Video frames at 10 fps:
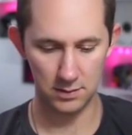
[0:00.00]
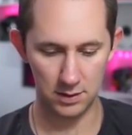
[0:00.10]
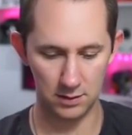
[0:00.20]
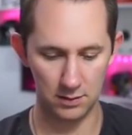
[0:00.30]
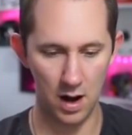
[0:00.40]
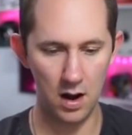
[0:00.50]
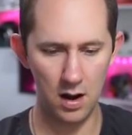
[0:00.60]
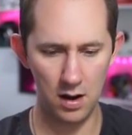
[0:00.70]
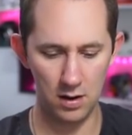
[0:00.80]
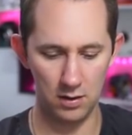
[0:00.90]
Oh,
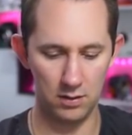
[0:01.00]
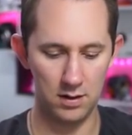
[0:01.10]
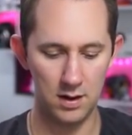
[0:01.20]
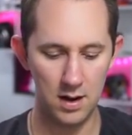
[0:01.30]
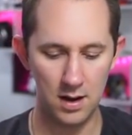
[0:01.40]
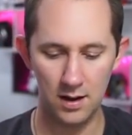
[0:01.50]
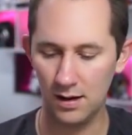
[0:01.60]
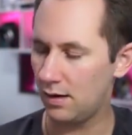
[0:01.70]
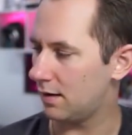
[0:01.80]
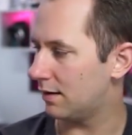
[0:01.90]
oh,
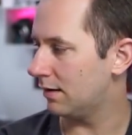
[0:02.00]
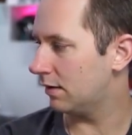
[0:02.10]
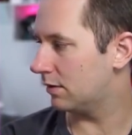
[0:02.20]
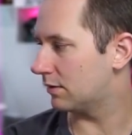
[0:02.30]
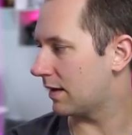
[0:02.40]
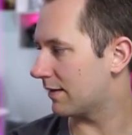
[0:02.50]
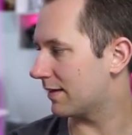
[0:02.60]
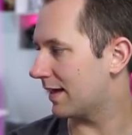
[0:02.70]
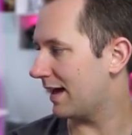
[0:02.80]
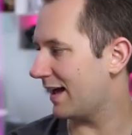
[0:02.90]
oh, now
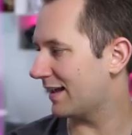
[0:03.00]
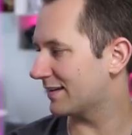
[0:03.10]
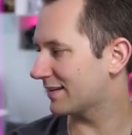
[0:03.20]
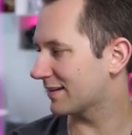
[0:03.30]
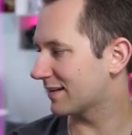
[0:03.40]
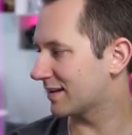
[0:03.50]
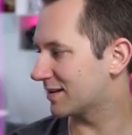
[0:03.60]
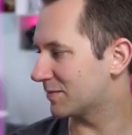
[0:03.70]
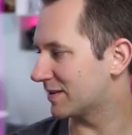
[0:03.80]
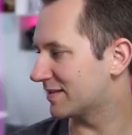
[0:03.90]
that
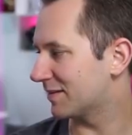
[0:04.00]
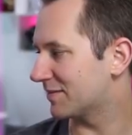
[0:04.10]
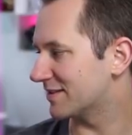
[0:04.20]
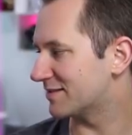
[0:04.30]
could be something